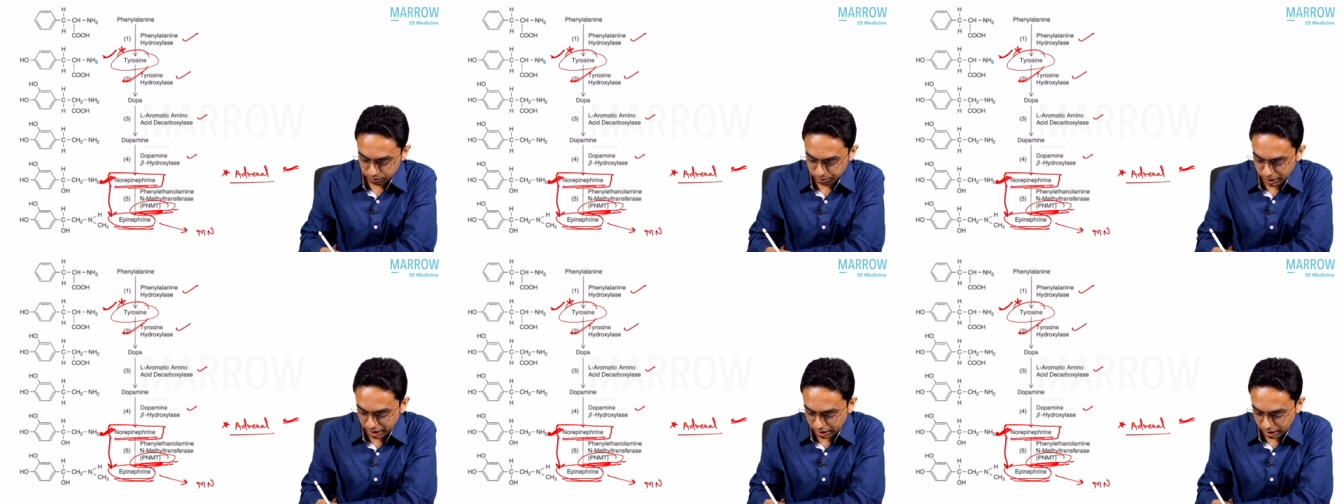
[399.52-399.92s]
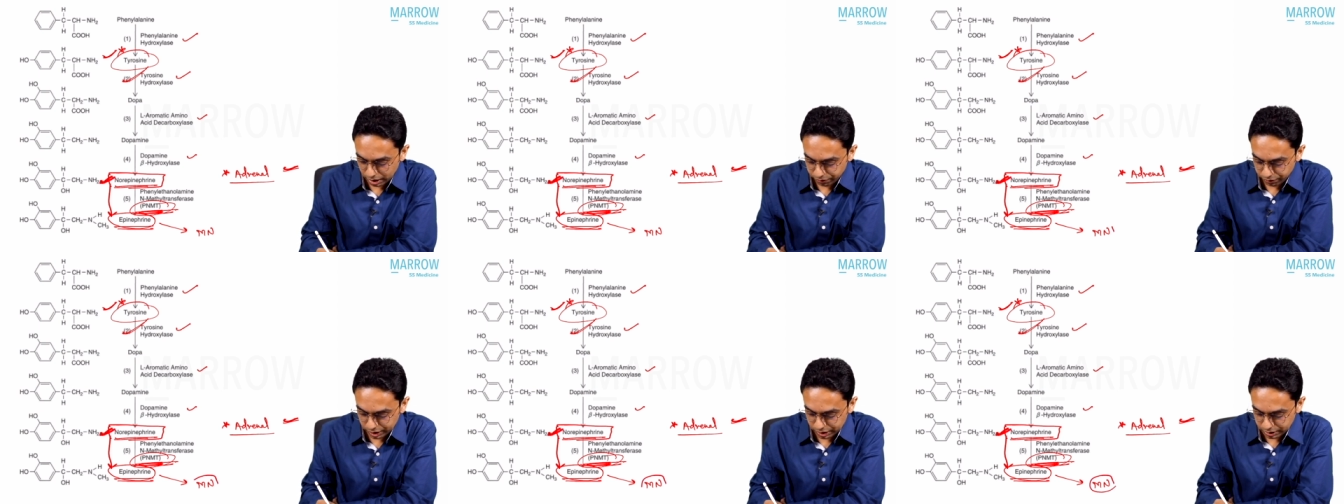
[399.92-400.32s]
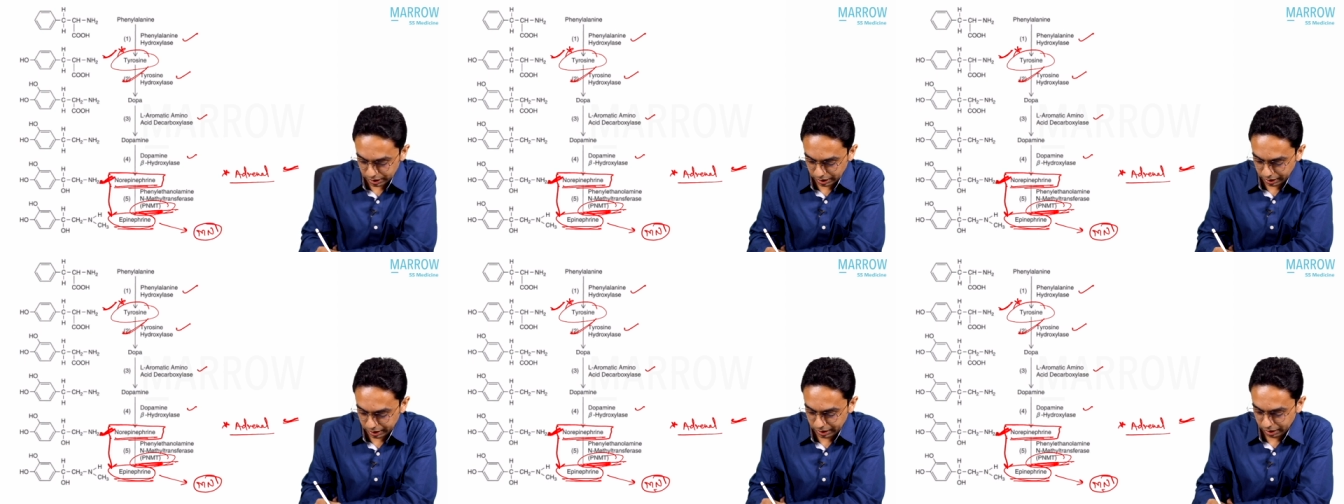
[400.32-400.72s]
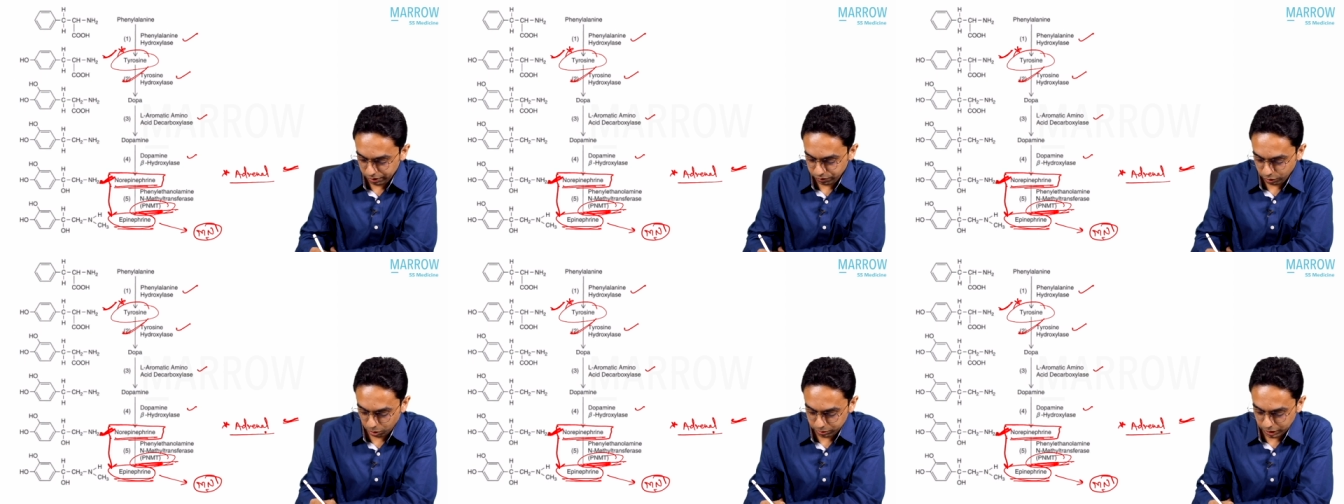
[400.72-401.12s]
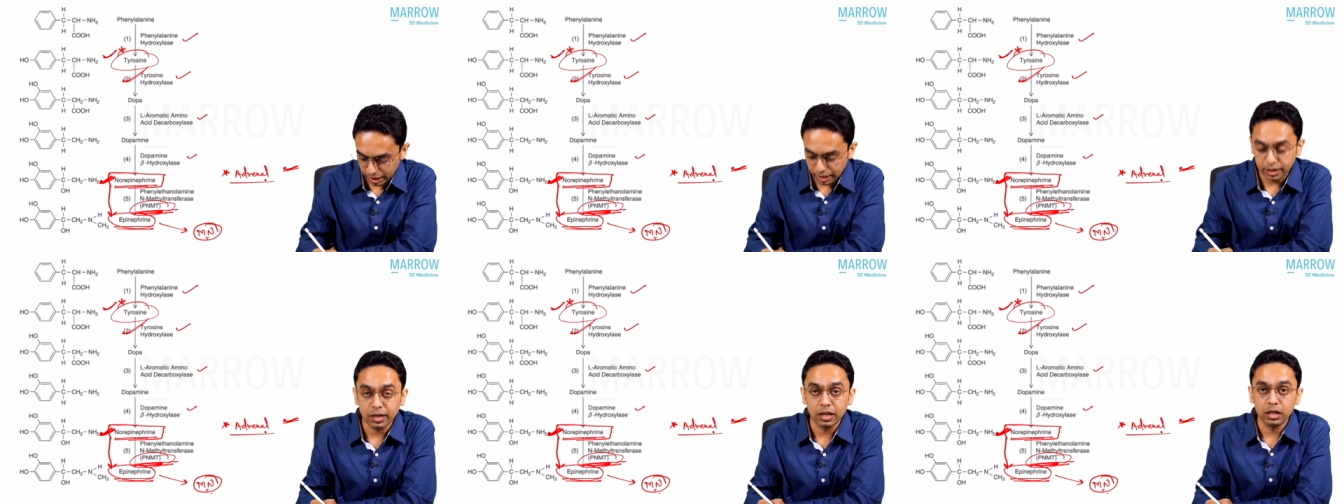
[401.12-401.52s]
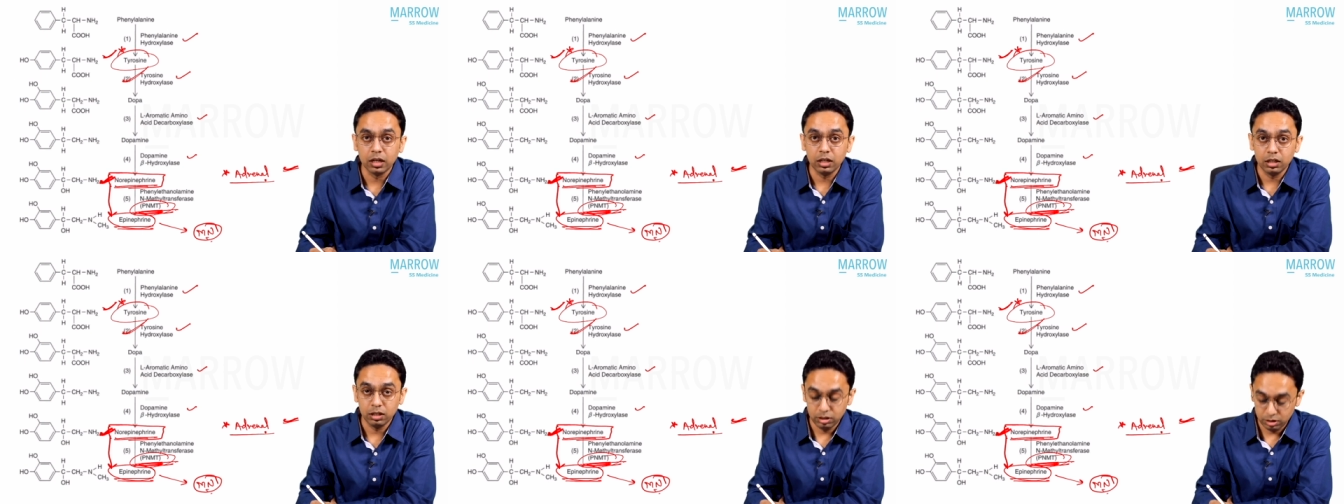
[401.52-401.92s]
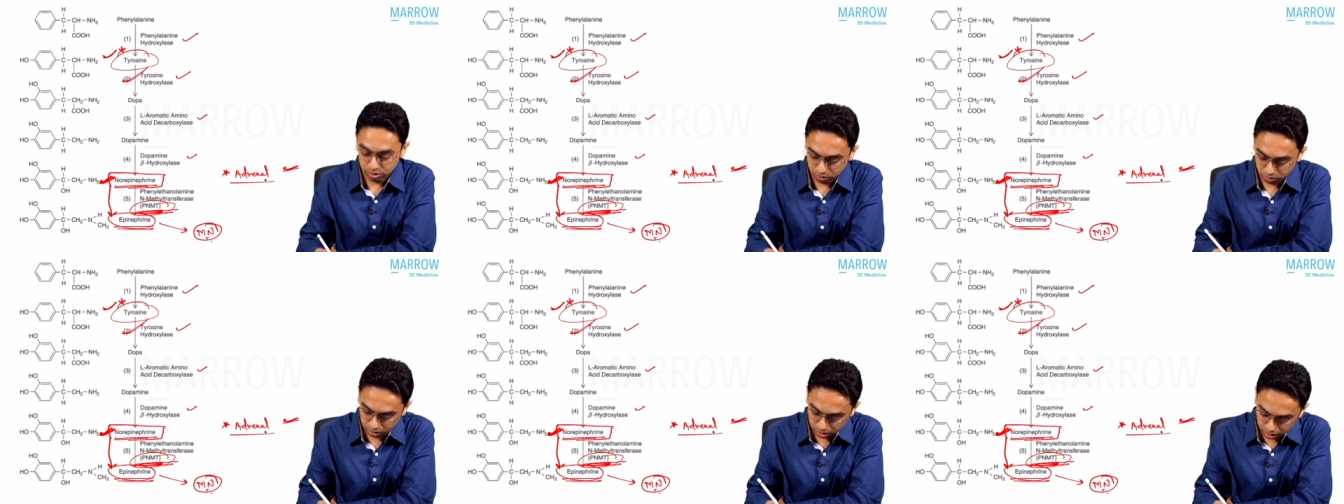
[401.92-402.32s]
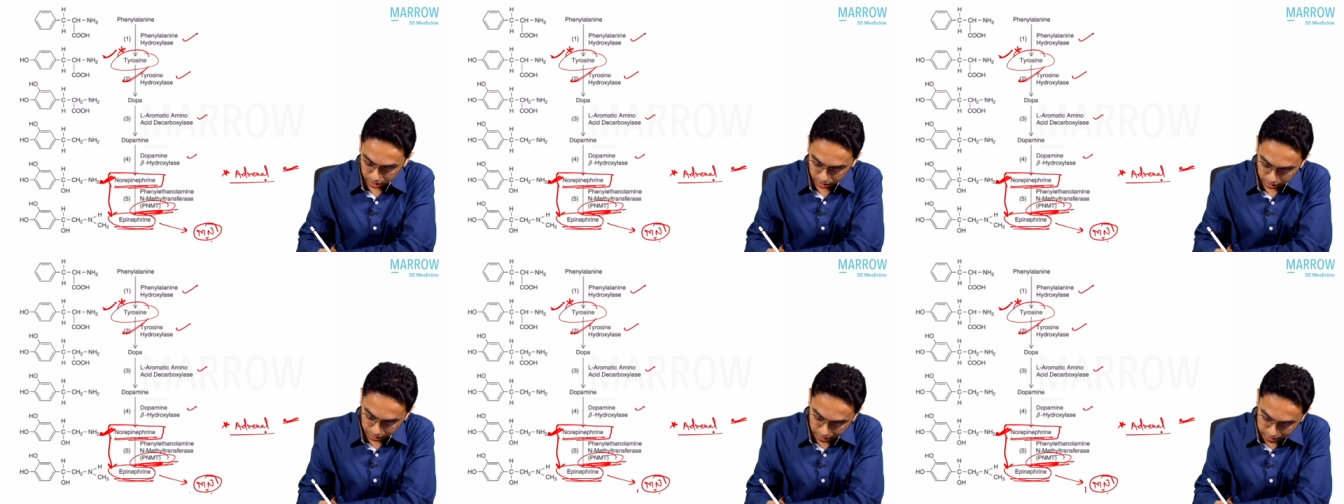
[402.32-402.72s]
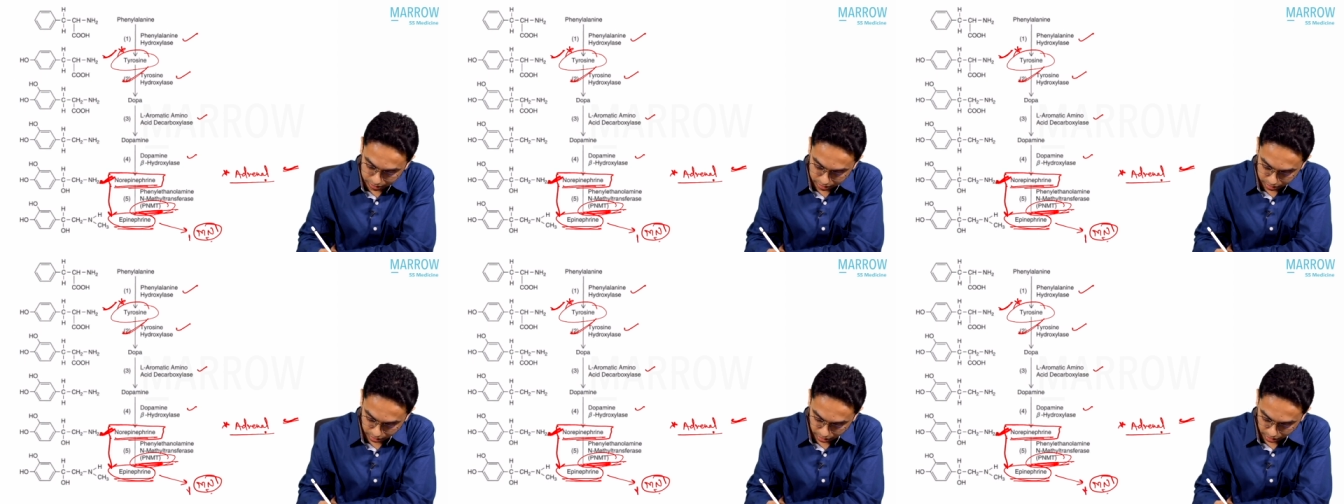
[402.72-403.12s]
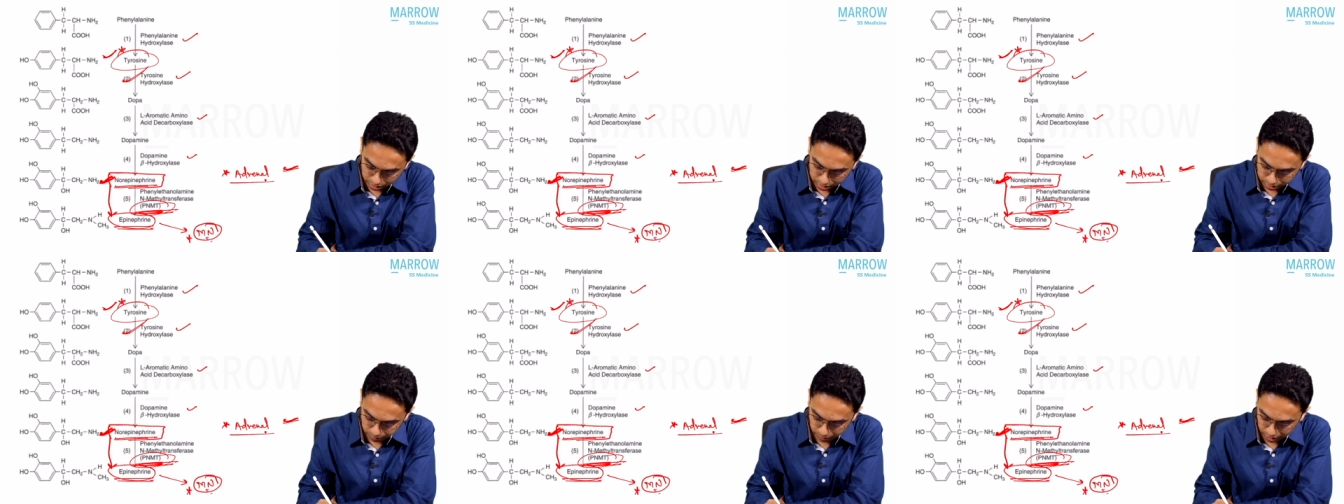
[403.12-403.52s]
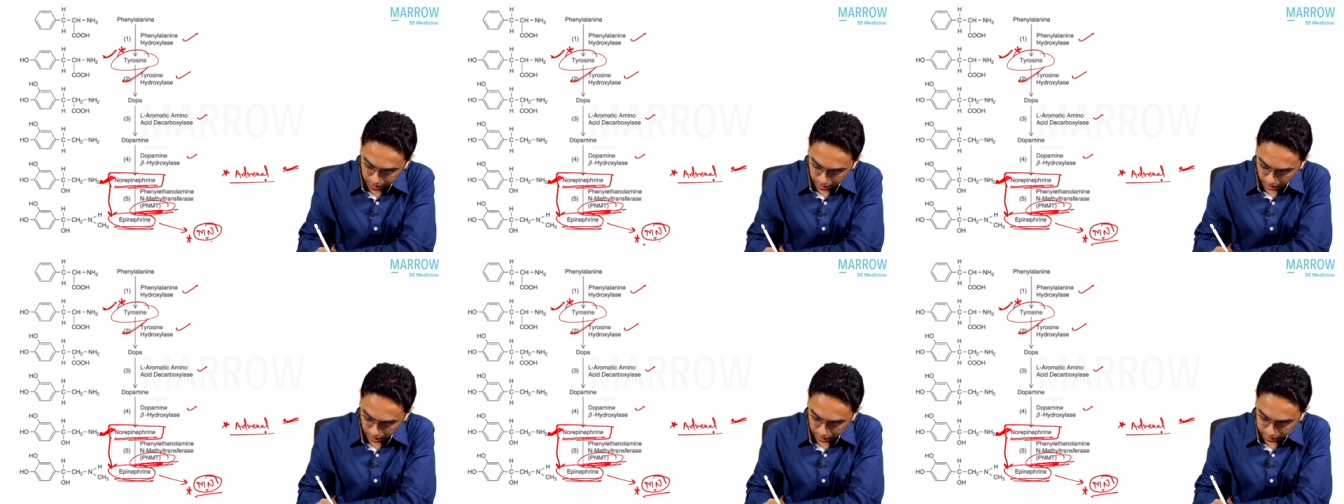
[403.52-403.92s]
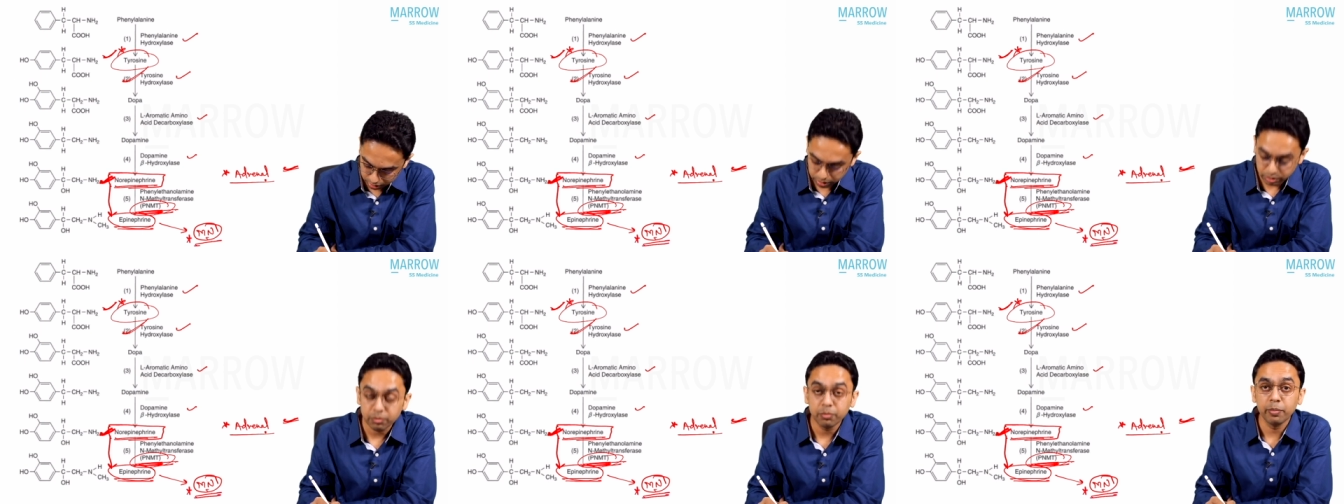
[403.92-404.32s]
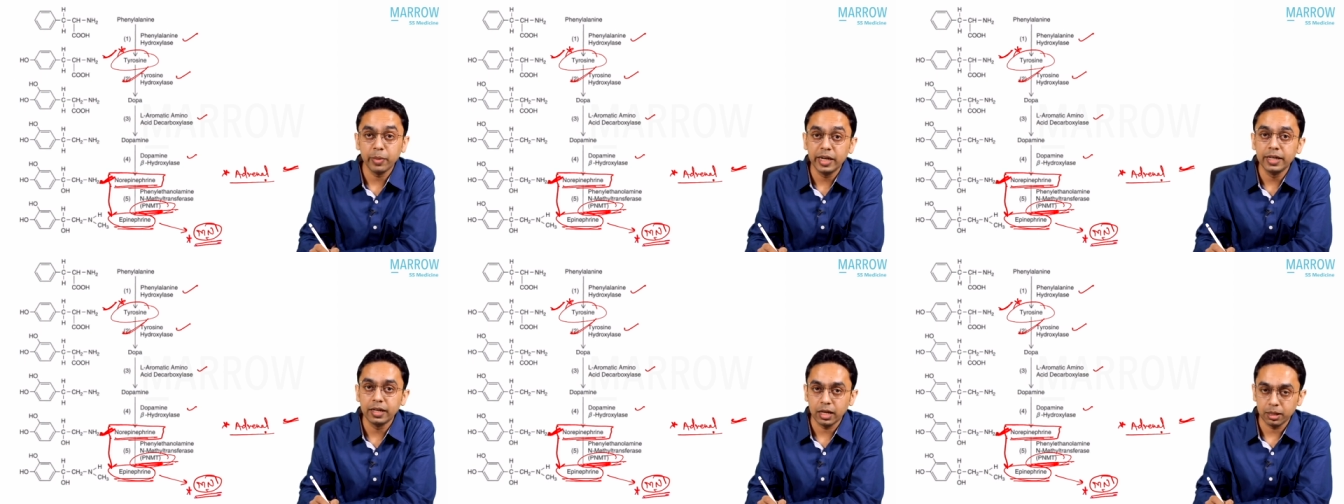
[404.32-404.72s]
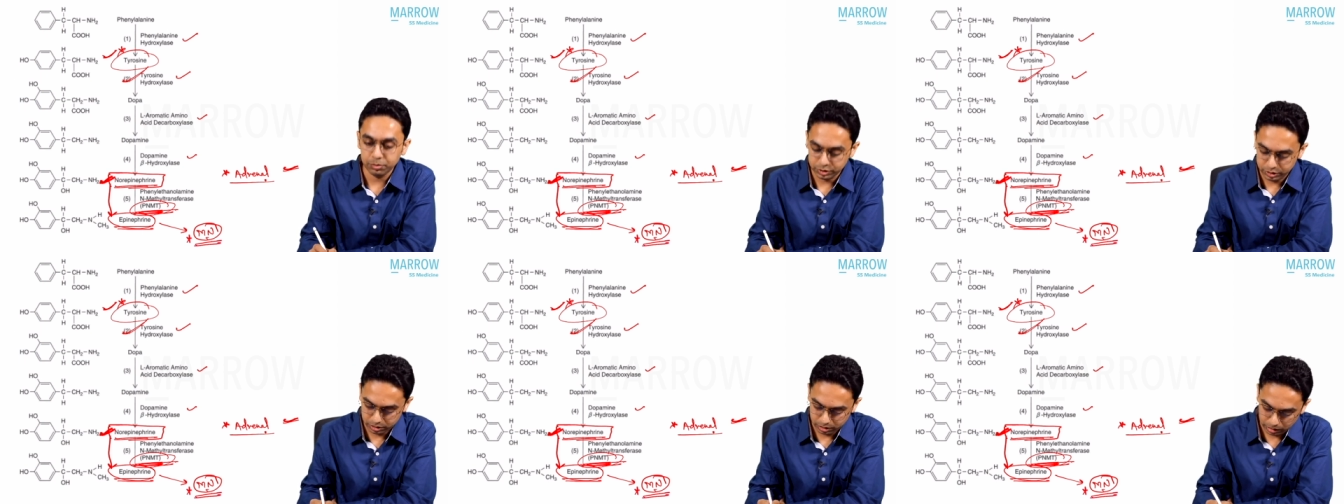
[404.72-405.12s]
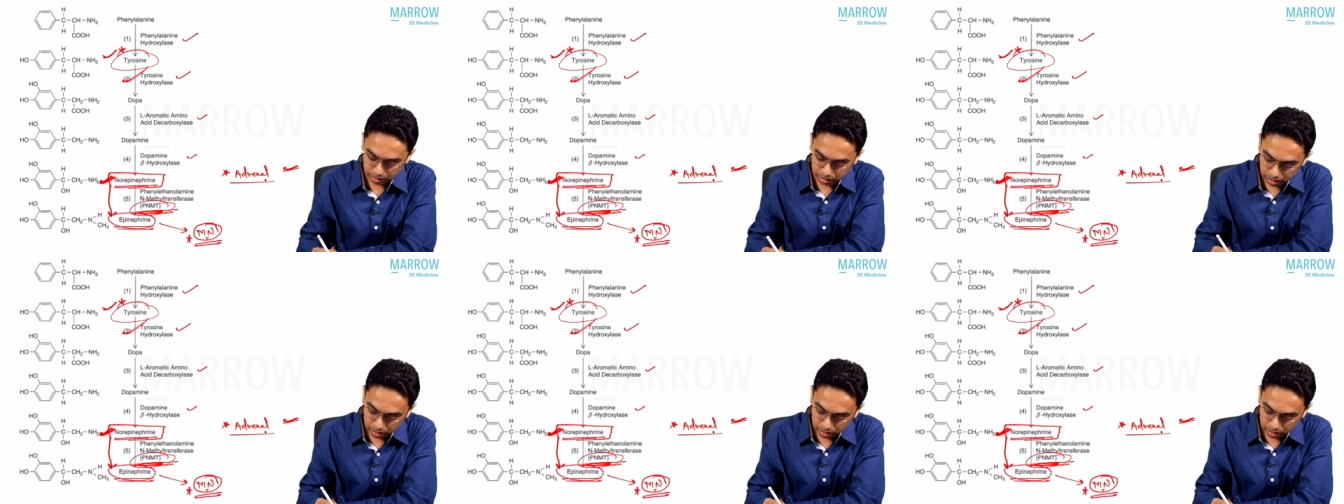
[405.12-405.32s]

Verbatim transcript: metanephrine secreting from the adrenal. Okay, this is being asked many times.